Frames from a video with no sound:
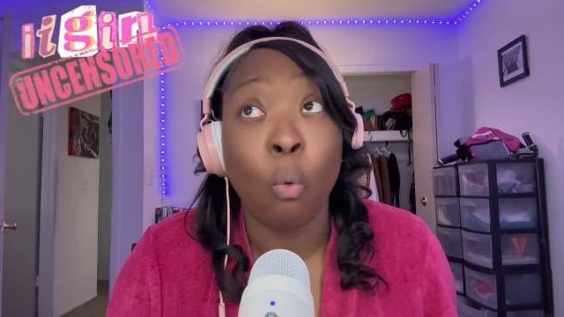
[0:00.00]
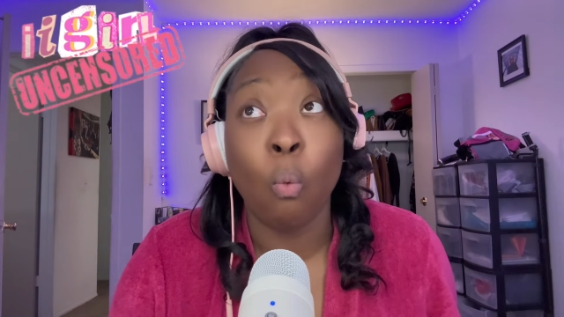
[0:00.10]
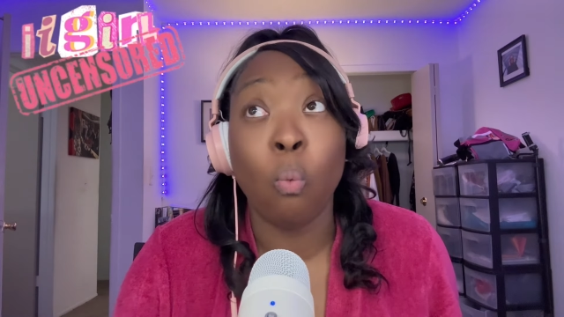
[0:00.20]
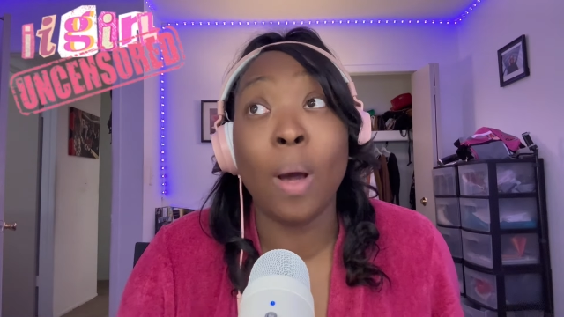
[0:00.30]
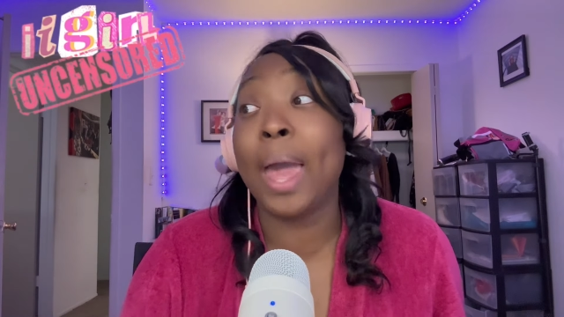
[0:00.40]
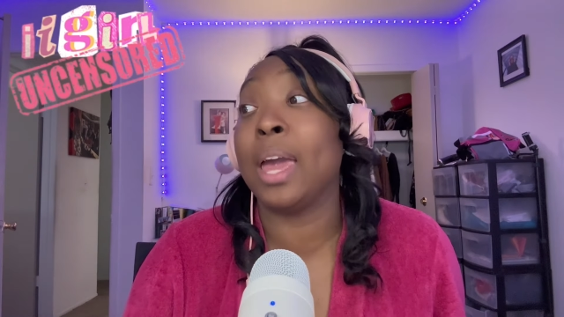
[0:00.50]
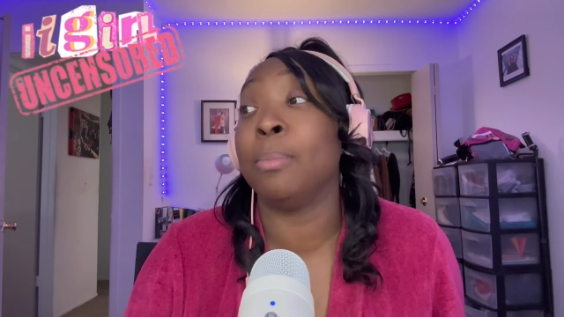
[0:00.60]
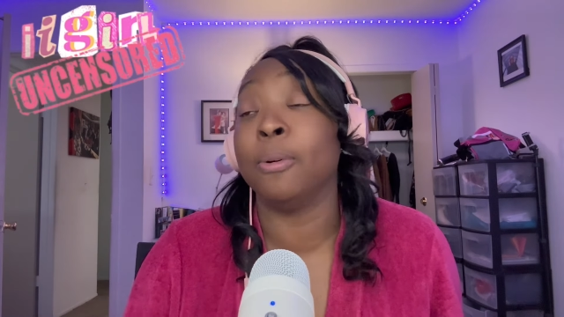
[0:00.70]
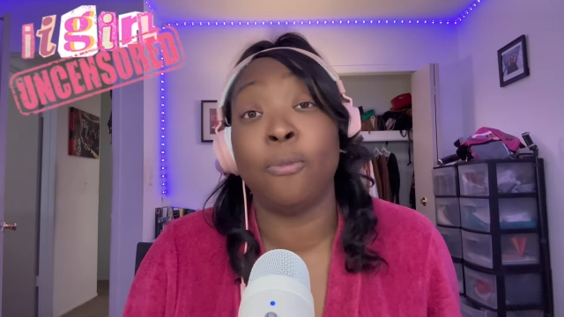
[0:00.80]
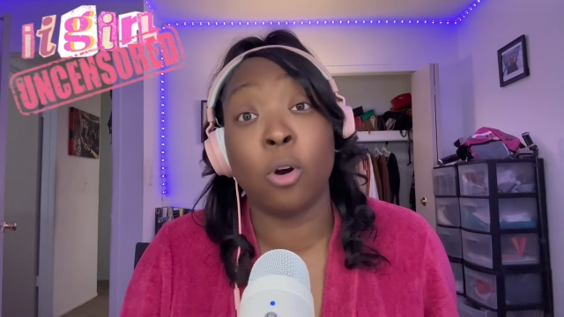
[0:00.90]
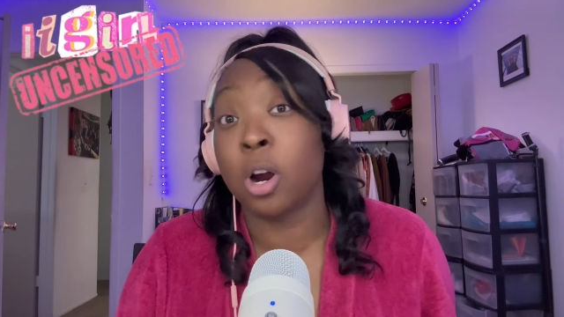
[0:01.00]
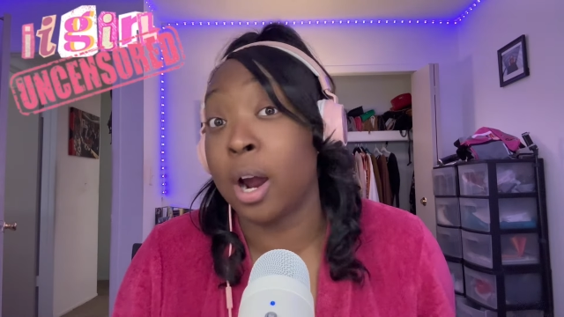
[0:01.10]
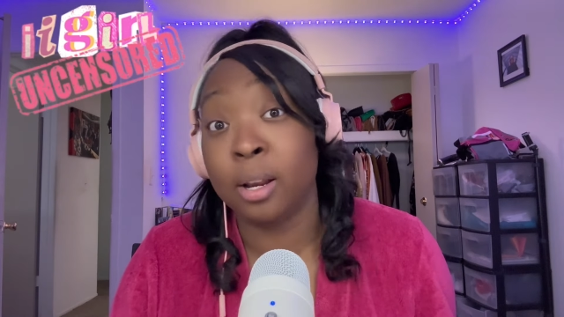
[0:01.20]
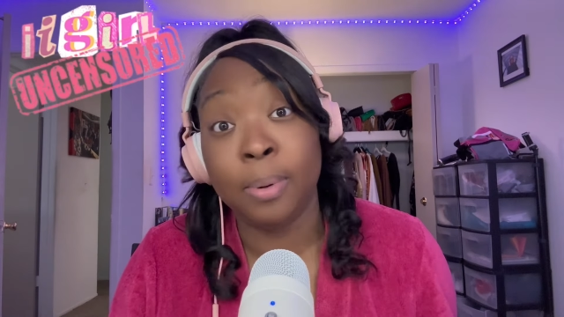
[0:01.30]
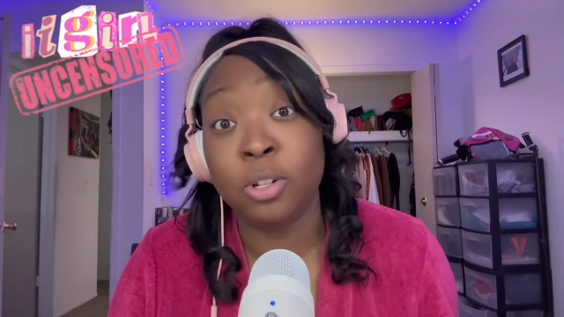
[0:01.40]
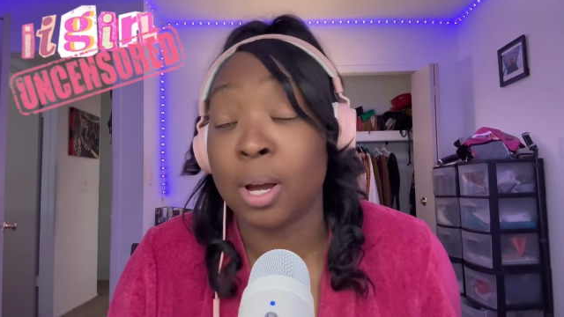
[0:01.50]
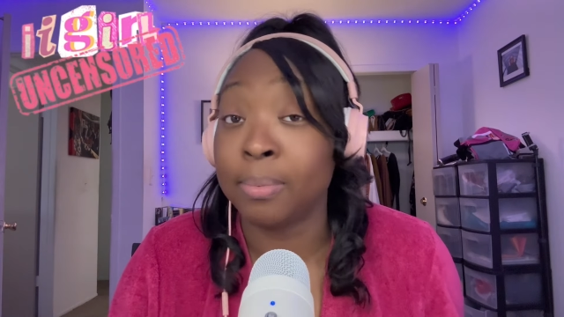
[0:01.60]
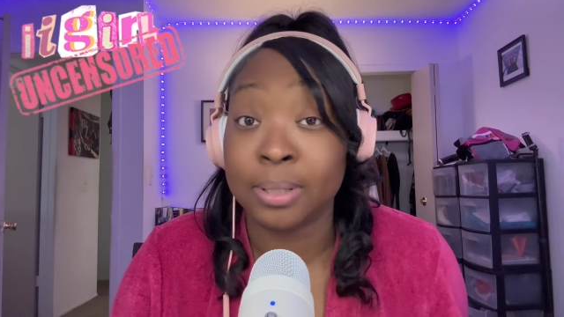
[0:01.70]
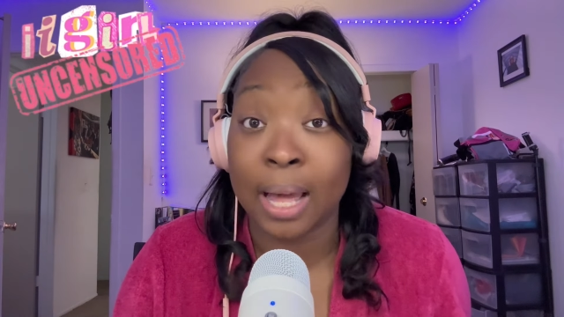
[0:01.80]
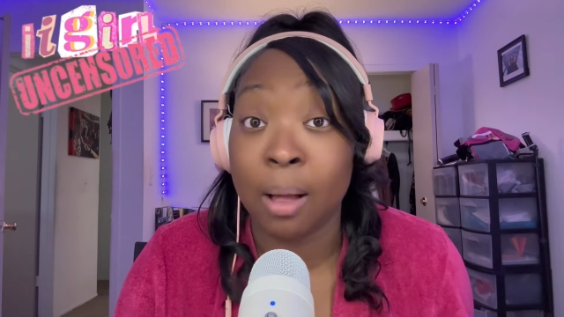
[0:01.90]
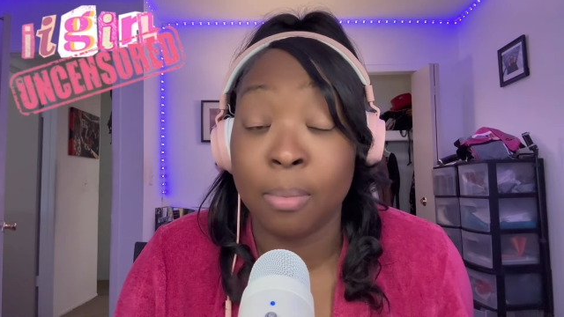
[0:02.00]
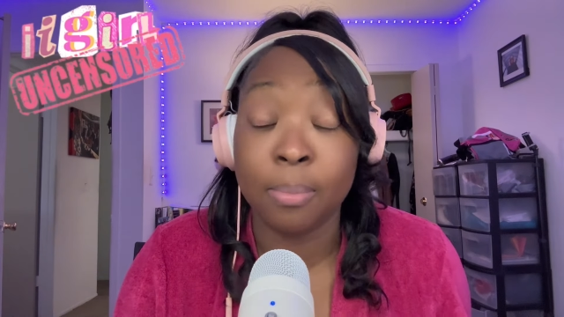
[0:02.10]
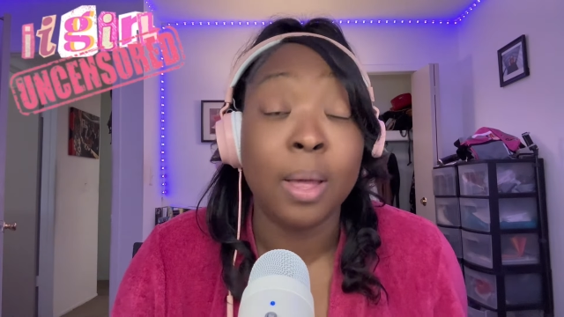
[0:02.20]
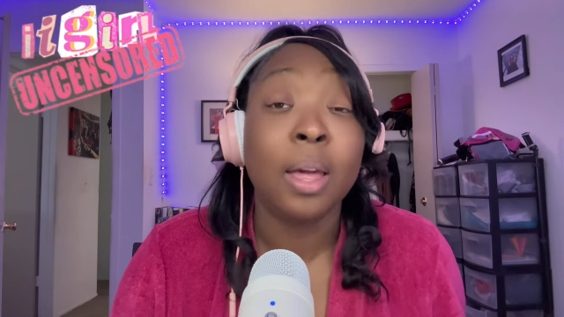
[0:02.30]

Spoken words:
way before Cardi B dropped this album.